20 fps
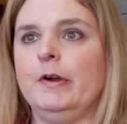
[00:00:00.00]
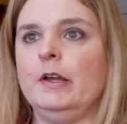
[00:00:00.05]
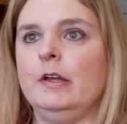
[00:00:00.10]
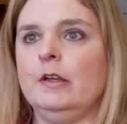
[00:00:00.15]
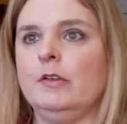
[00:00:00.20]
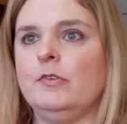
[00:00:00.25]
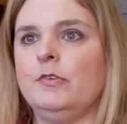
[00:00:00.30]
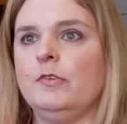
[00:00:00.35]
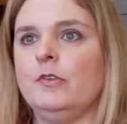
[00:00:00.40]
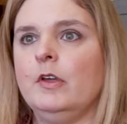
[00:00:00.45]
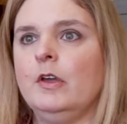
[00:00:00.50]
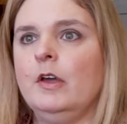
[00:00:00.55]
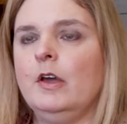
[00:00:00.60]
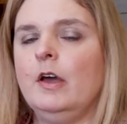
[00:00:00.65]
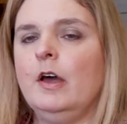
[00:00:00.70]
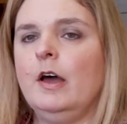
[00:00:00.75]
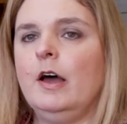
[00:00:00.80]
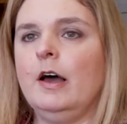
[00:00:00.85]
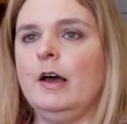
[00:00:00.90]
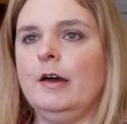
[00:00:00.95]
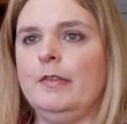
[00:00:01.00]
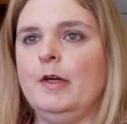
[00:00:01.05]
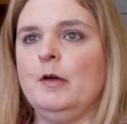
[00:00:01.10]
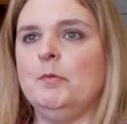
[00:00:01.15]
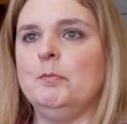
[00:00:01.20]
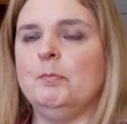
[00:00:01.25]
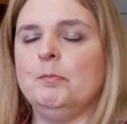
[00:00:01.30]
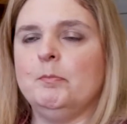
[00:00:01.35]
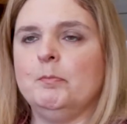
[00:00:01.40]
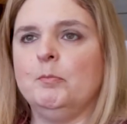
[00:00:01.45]
ways
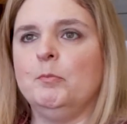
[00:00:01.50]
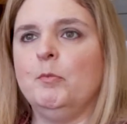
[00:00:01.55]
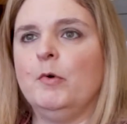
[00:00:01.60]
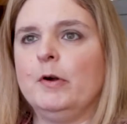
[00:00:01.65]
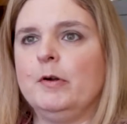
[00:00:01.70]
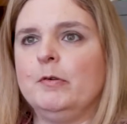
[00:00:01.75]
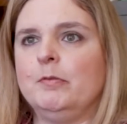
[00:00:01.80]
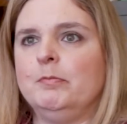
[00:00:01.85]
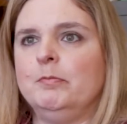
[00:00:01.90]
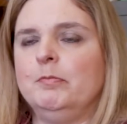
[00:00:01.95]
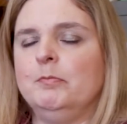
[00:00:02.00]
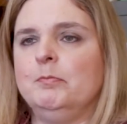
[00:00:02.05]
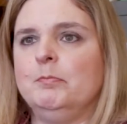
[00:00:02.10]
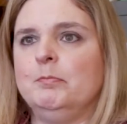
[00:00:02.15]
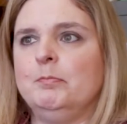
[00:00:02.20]
that more